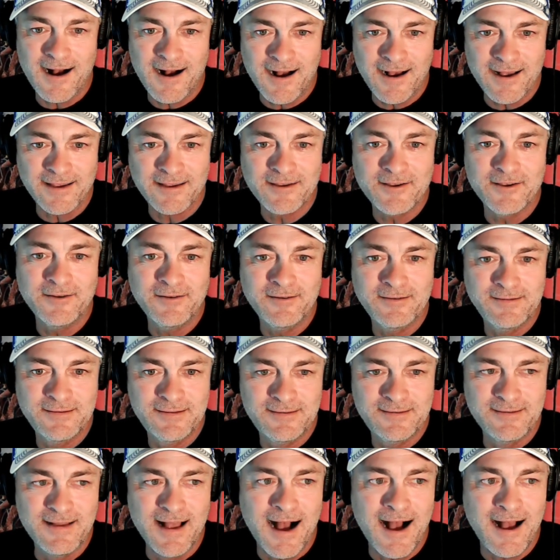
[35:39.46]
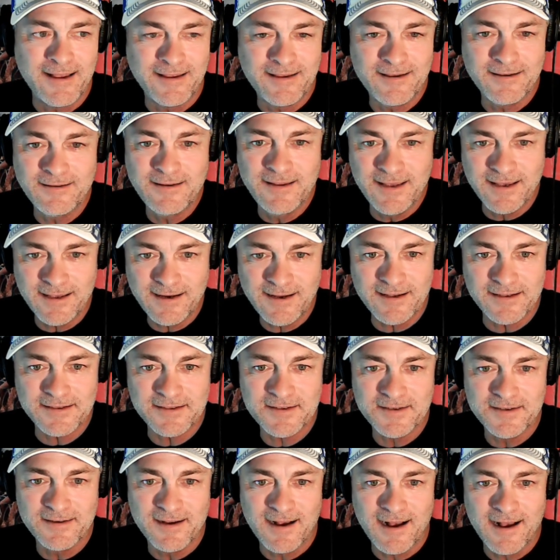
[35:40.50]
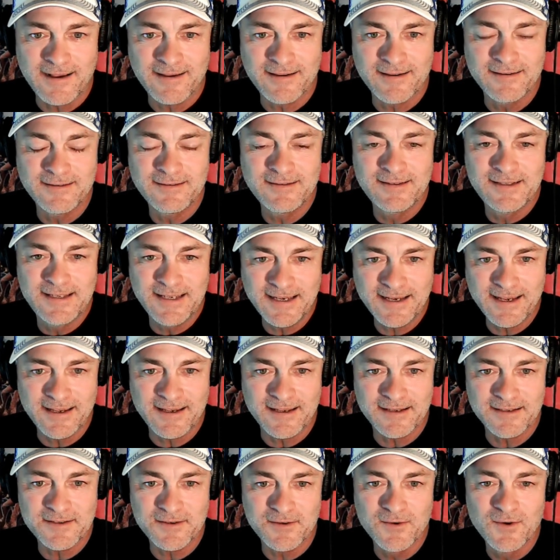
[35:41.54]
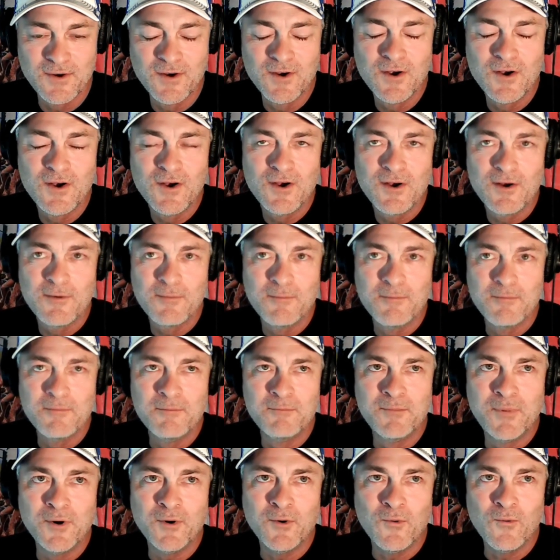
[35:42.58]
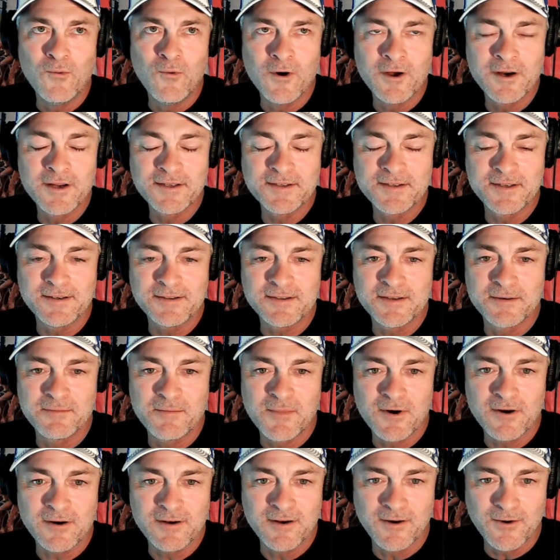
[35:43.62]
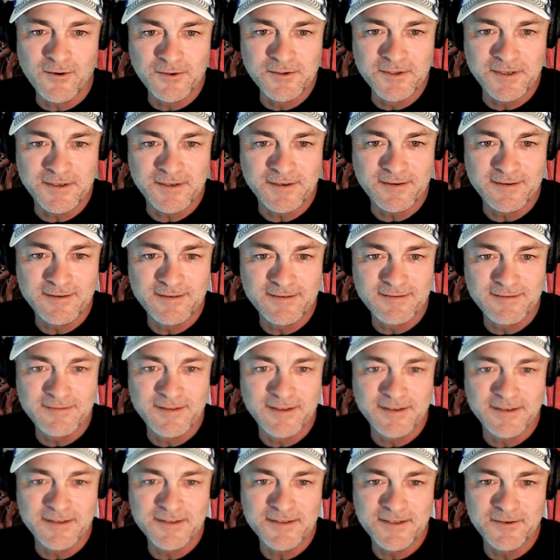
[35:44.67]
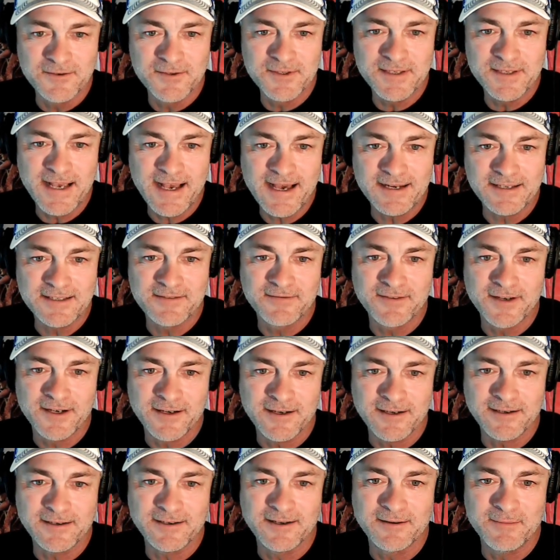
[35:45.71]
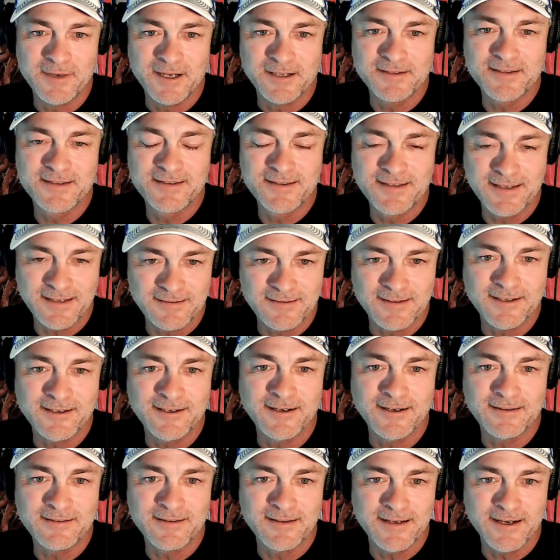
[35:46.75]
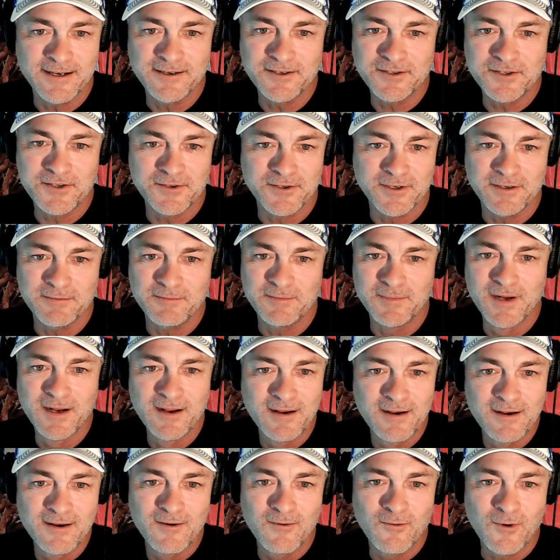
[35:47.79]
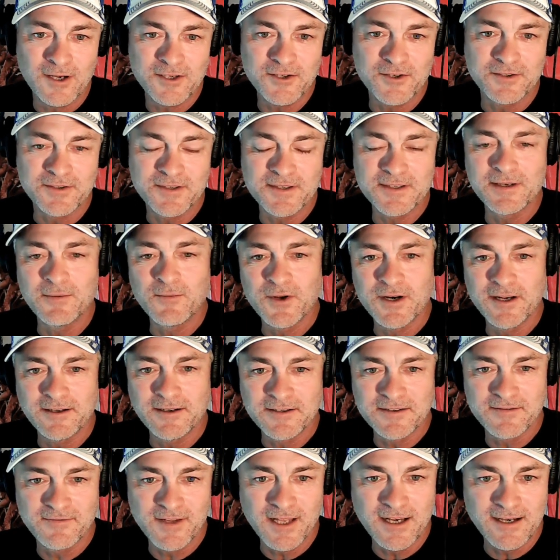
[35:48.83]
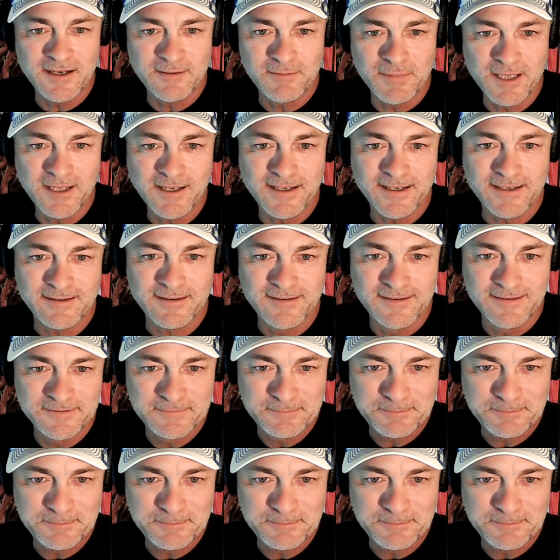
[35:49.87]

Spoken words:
I could I could get it. I could dig it. But what is it to Mark Holden that is so satisfying about sitting there at the airstrip watching someone else fly a plane?